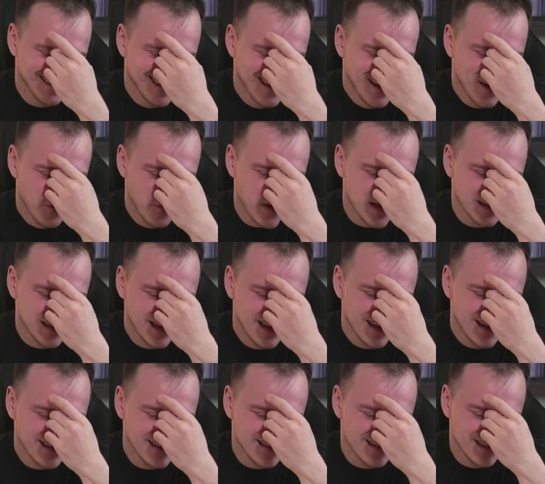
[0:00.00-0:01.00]
when
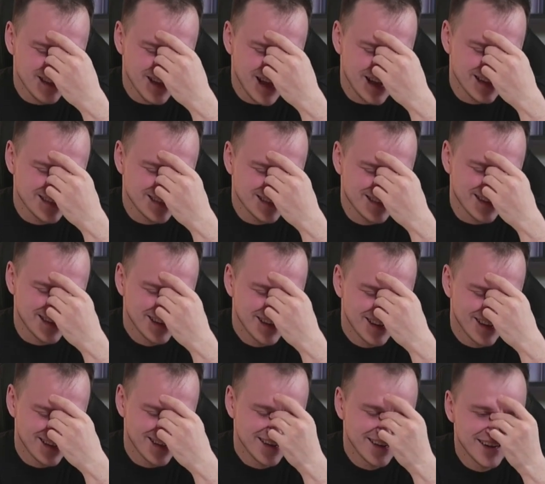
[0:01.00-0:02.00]
in the last
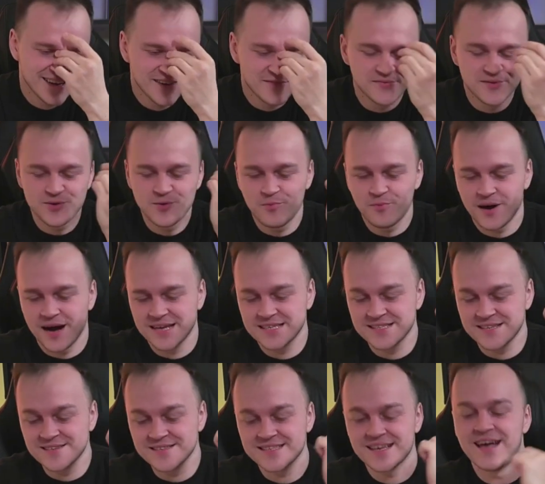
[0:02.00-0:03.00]
few
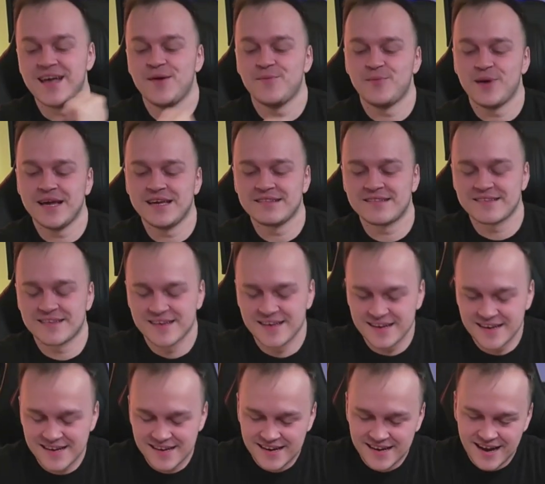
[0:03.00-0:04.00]
puzzles I made
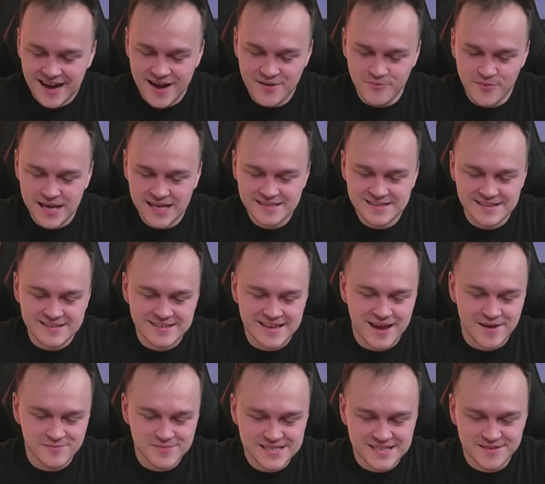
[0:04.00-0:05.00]
a
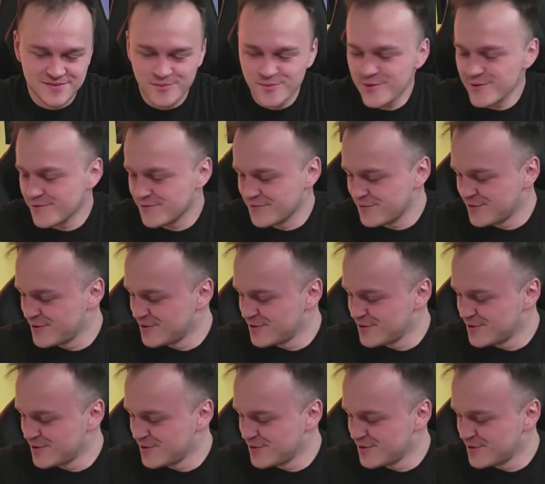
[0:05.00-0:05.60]
tempting move.